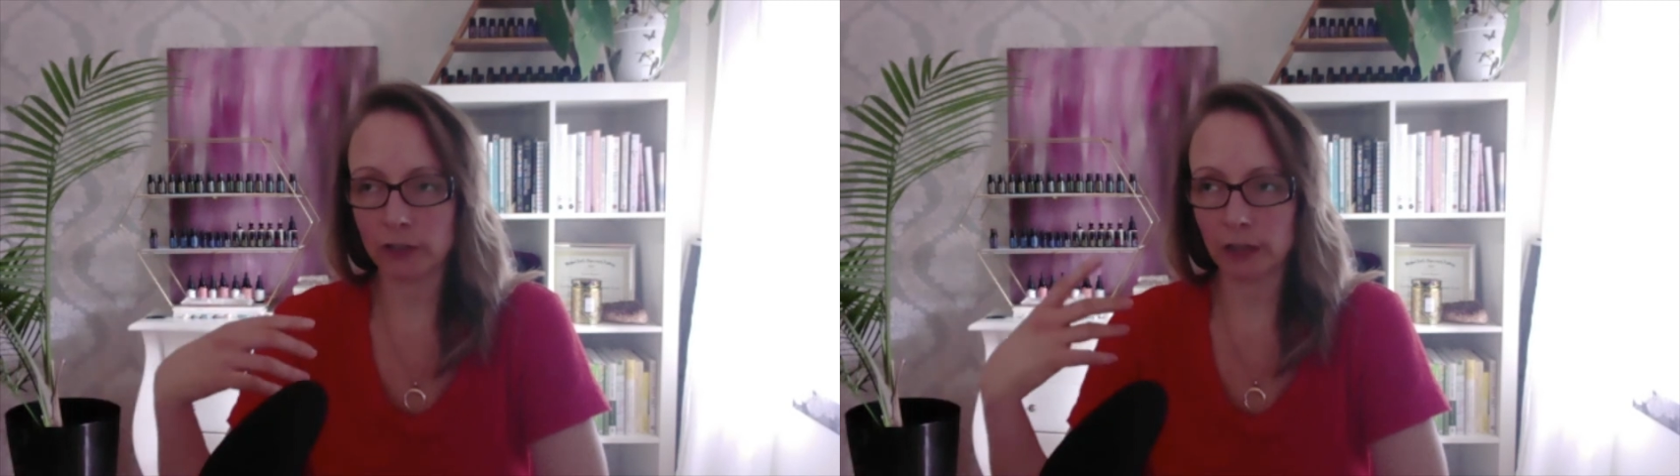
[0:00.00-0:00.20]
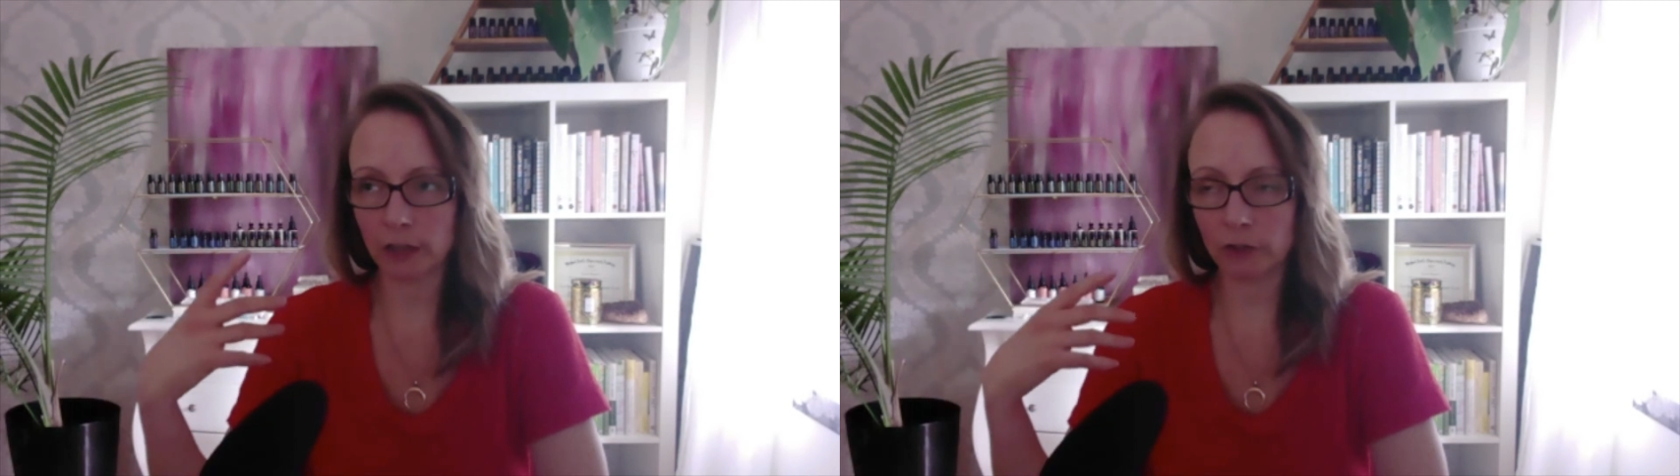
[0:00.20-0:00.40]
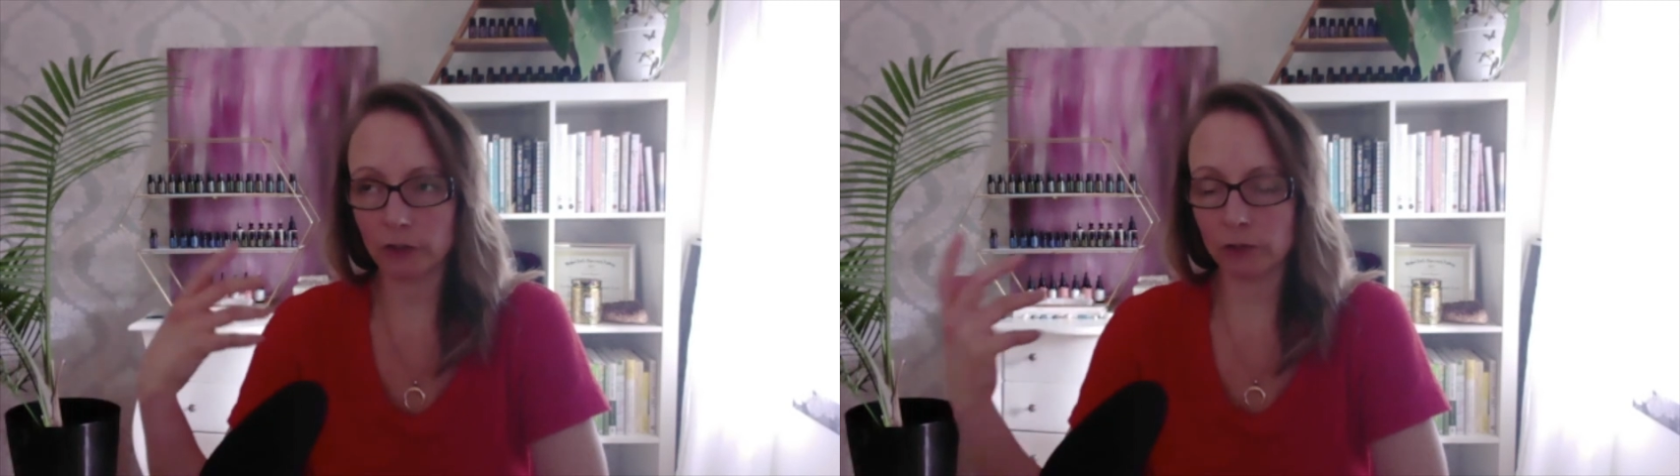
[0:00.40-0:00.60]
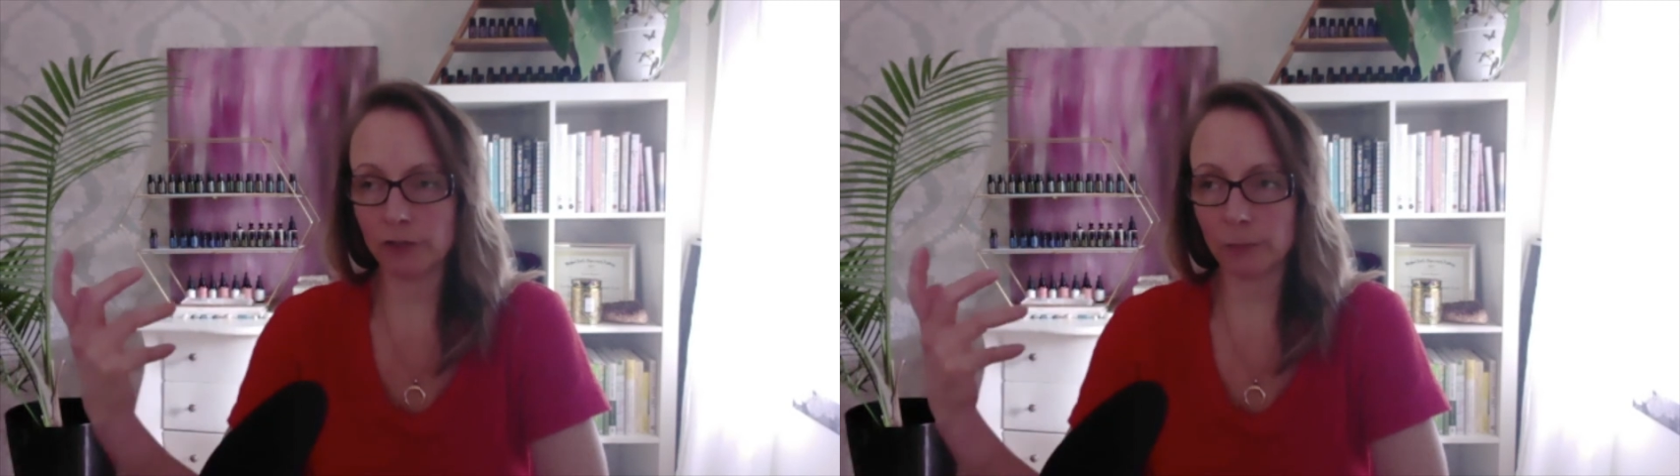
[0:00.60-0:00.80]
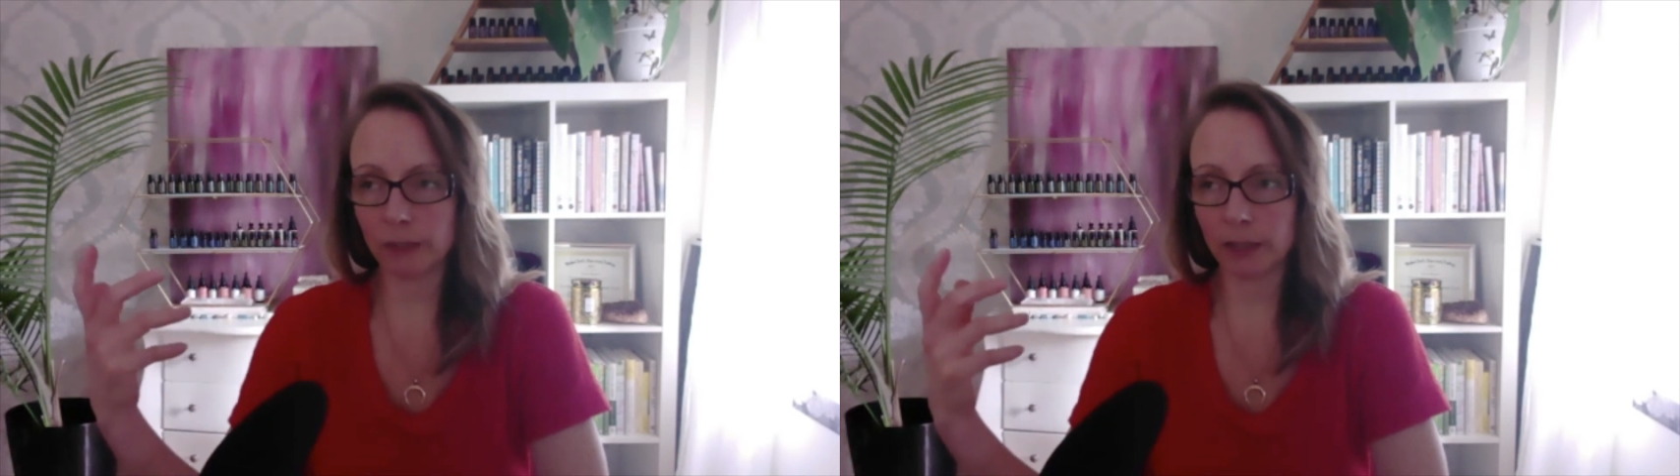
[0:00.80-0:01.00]
to tell you to do
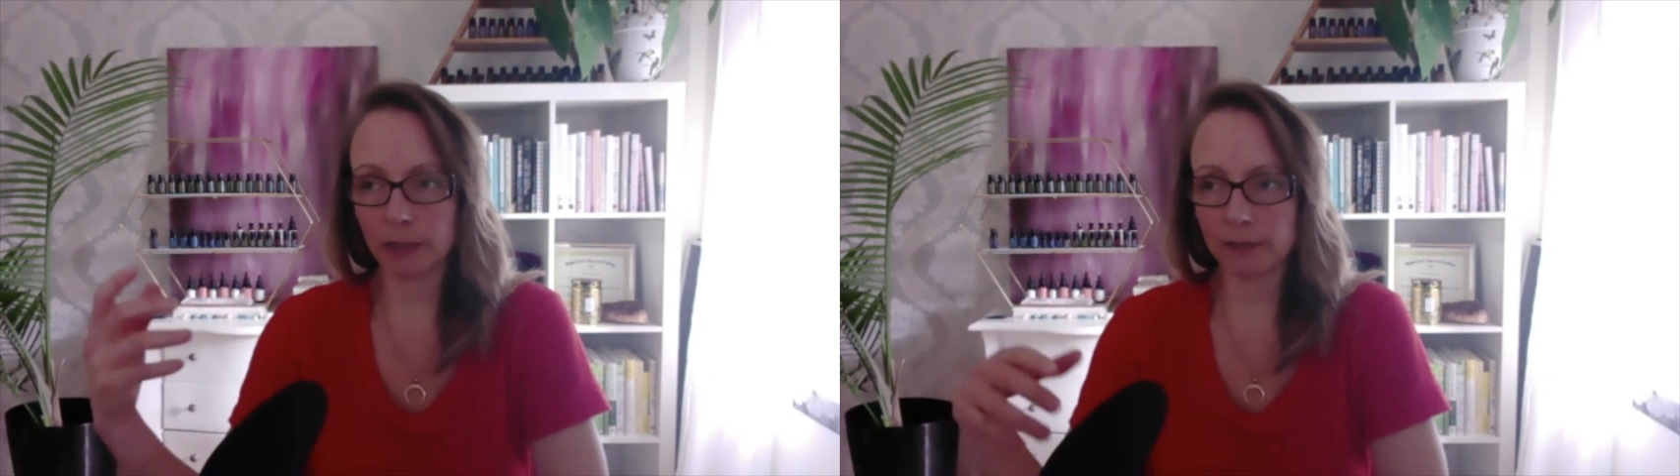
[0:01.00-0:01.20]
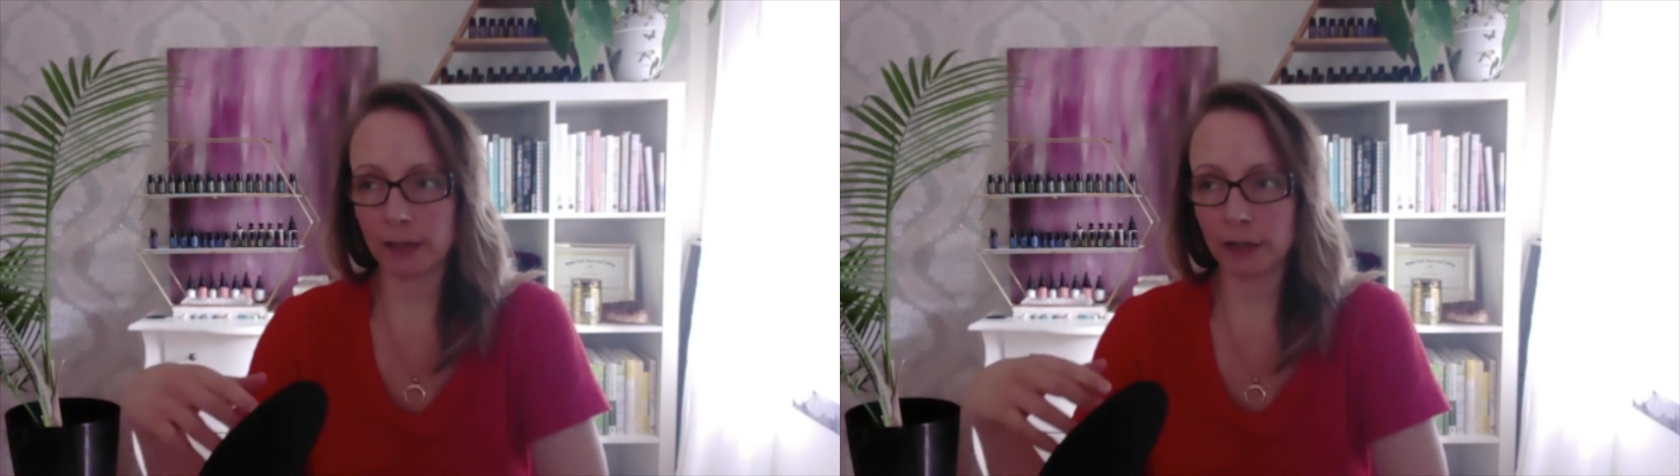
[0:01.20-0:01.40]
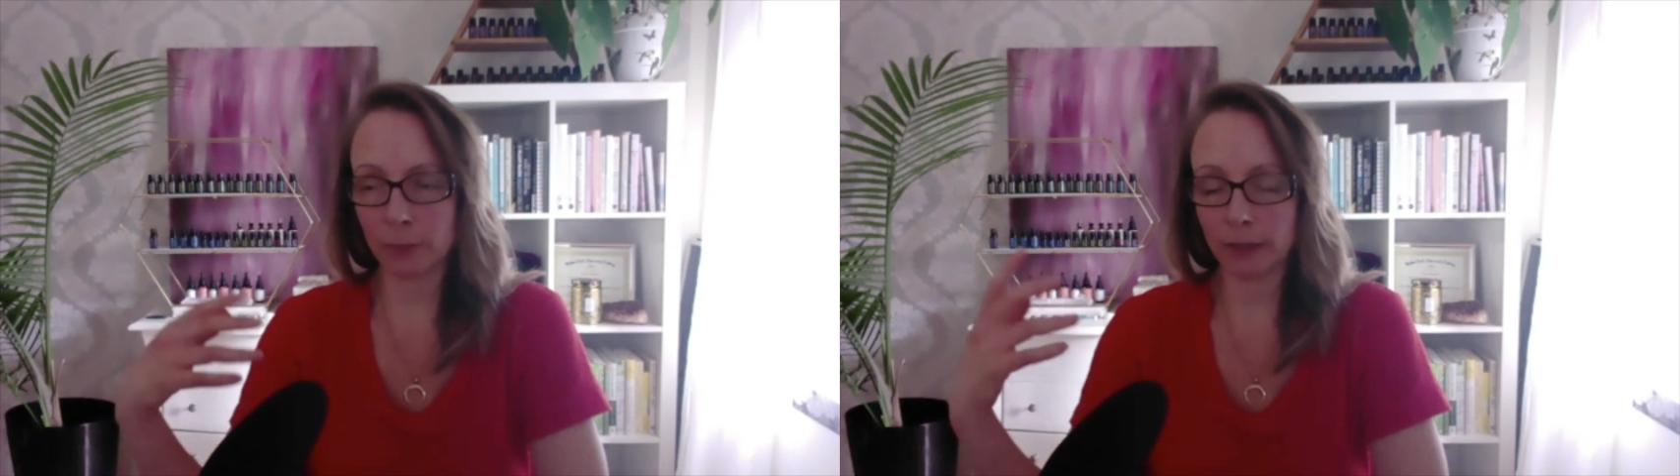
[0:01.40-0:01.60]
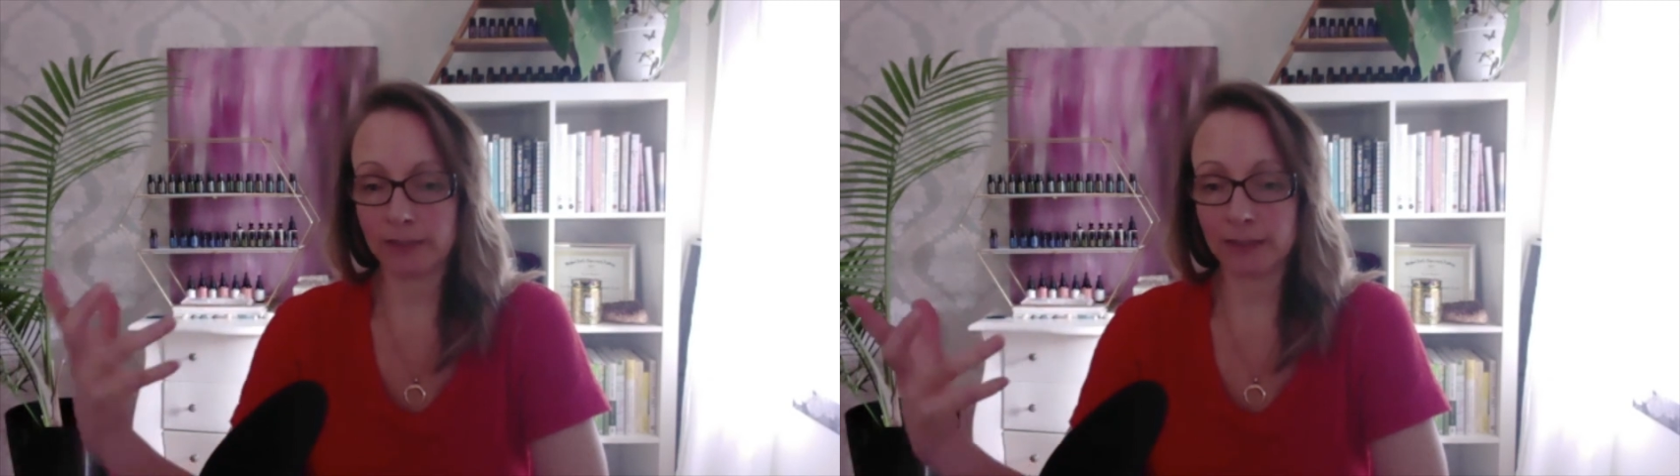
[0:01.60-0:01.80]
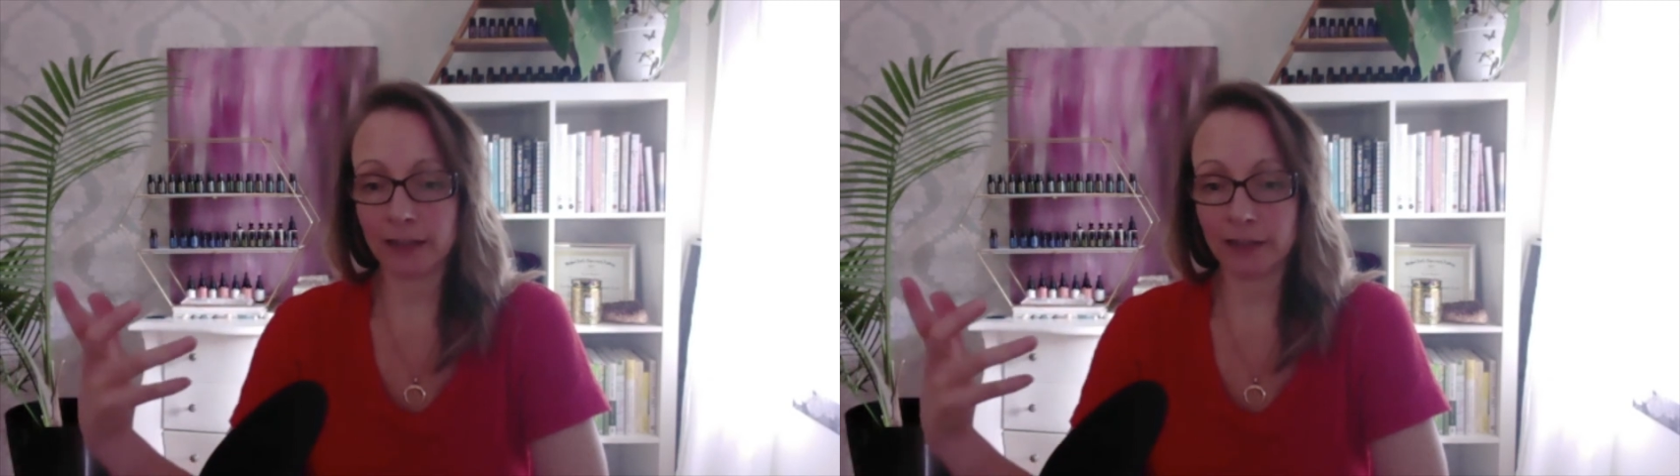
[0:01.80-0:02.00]
something, and it's not going to make
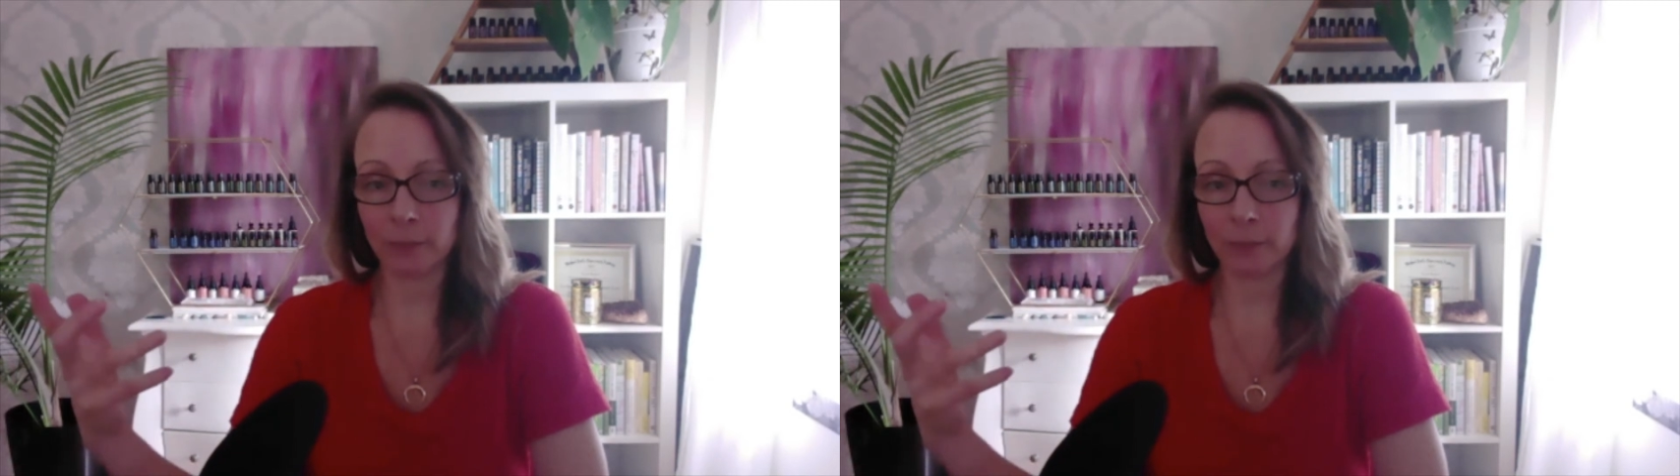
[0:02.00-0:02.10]
sense.